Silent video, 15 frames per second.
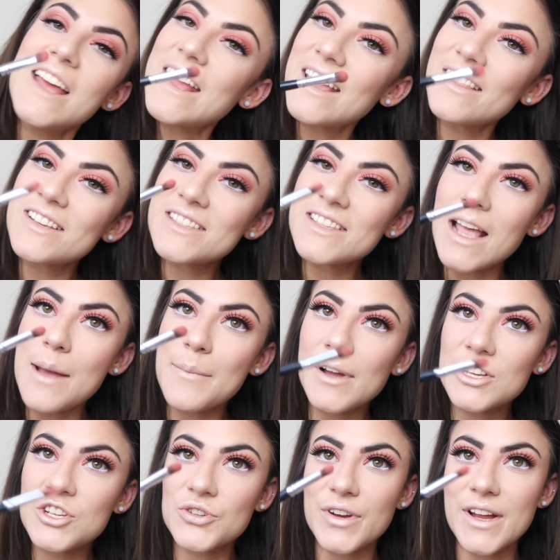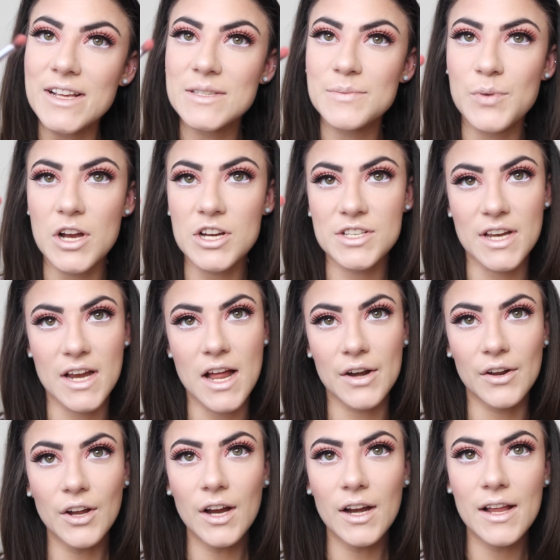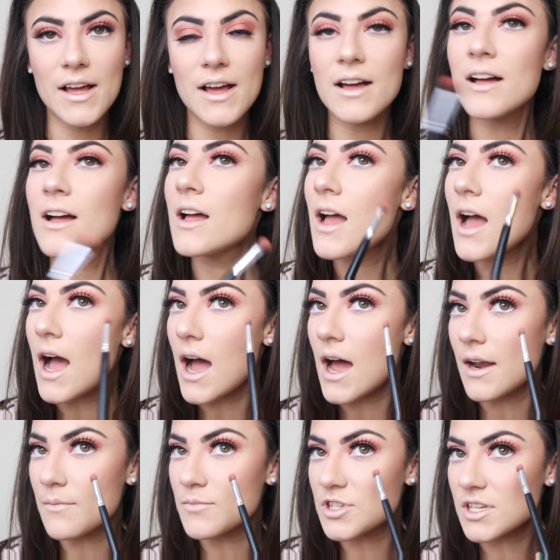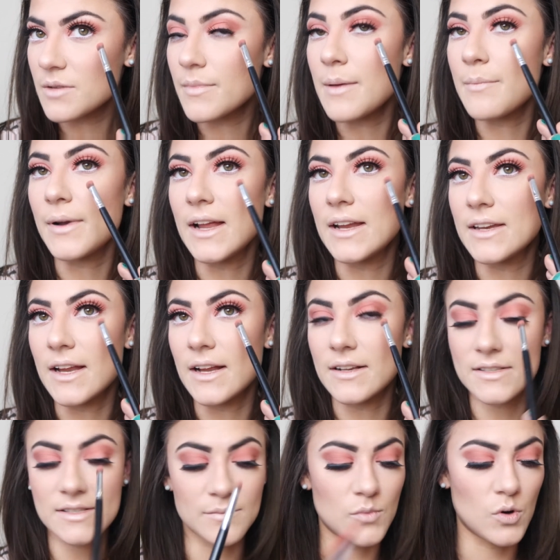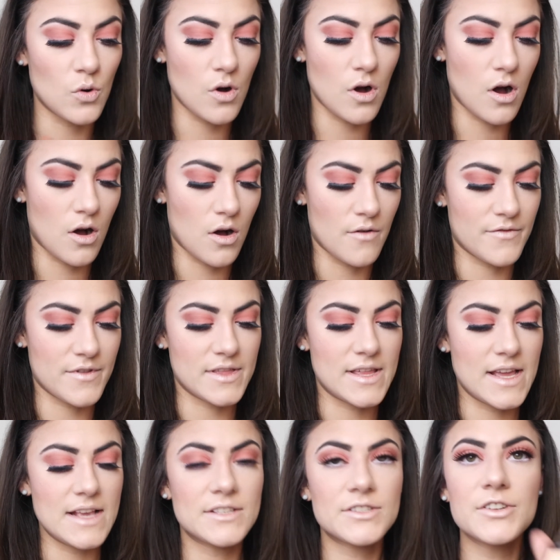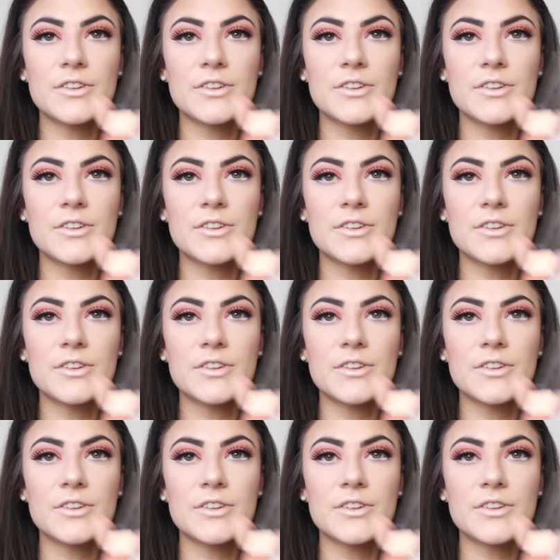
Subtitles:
taking the same Catrice brush that I had earlier, and I'm just going to be blending some more of these